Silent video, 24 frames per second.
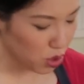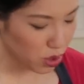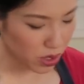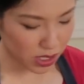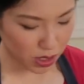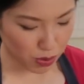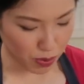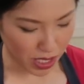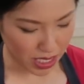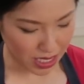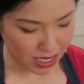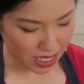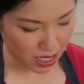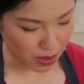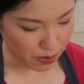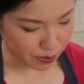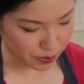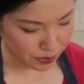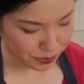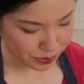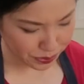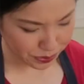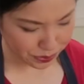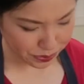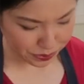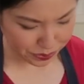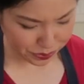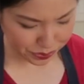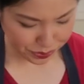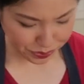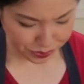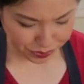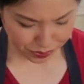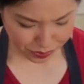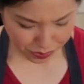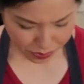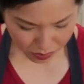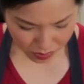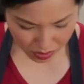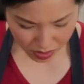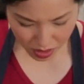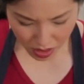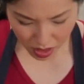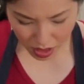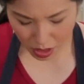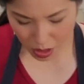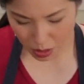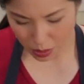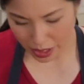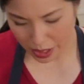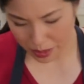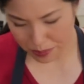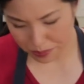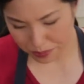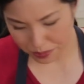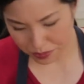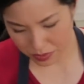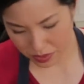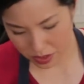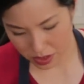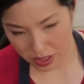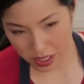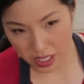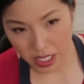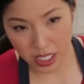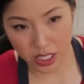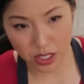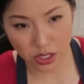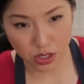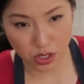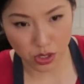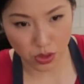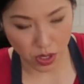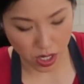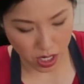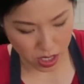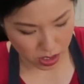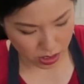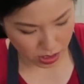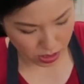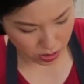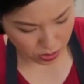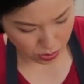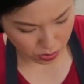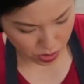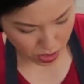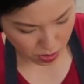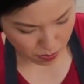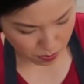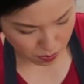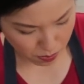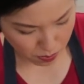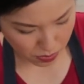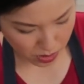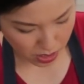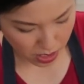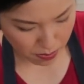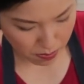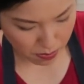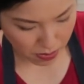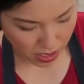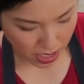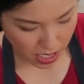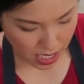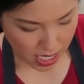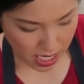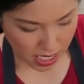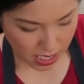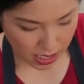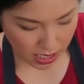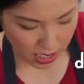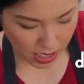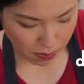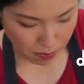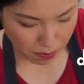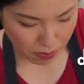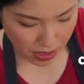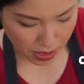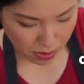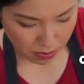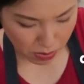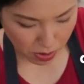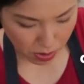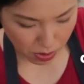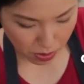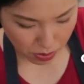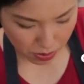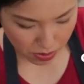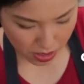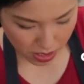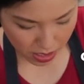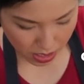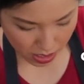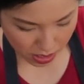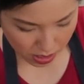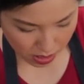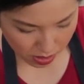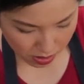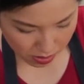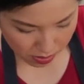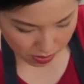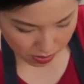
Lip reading: Spicy. Okay, into our little deeping bowl here.